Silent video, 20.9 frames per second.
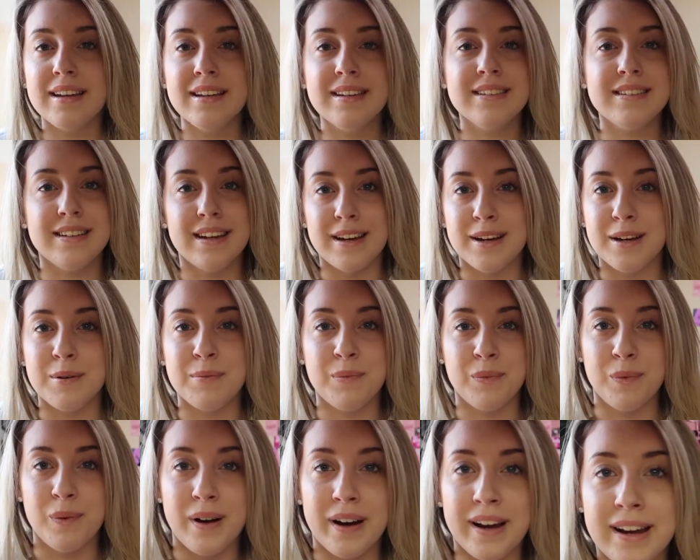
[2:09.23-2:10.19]
Any
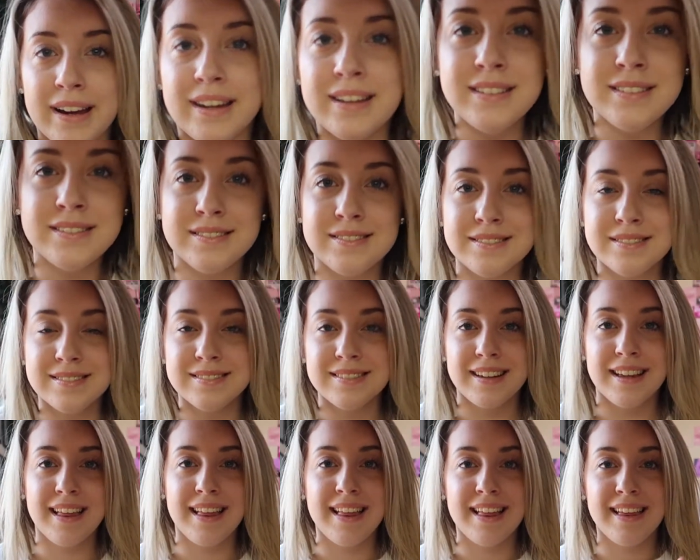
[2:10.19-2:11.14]
damn way.
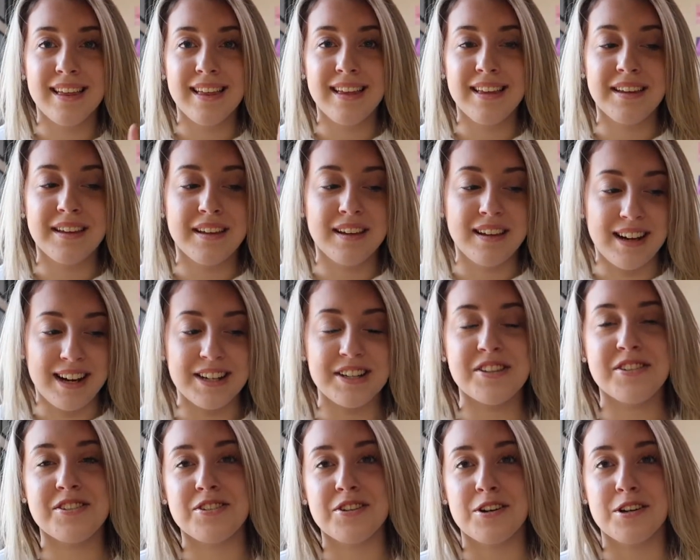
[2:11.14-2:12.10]
I
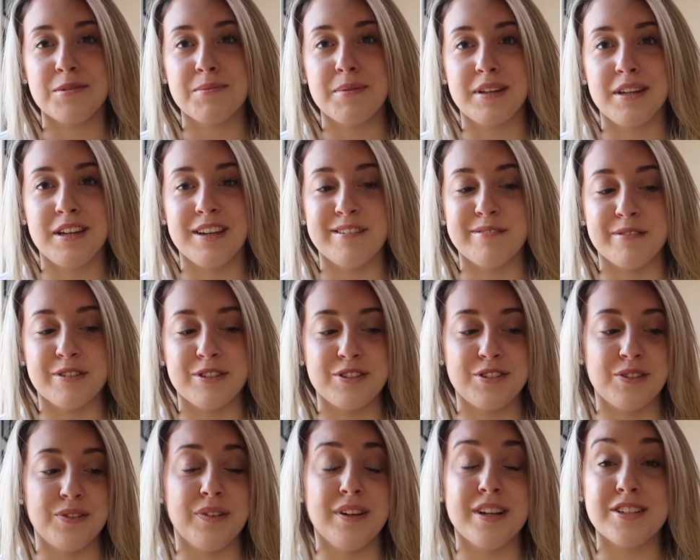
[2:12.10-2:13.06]
just charged my camera,
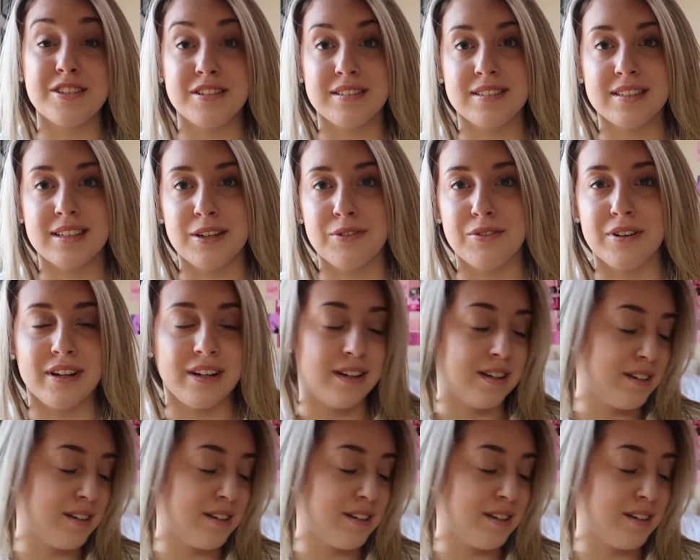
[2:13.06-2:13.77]
so let's just get right